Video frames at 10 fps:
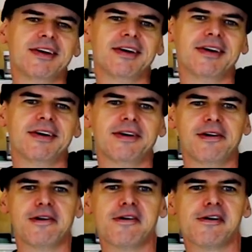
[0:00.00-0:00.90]

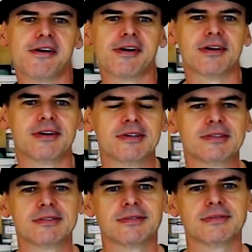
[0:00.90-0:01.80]

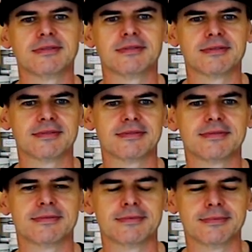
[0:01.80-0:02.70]

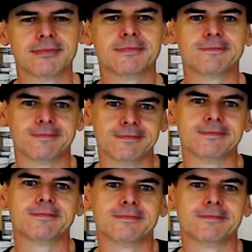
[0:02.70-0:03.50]
[no speech]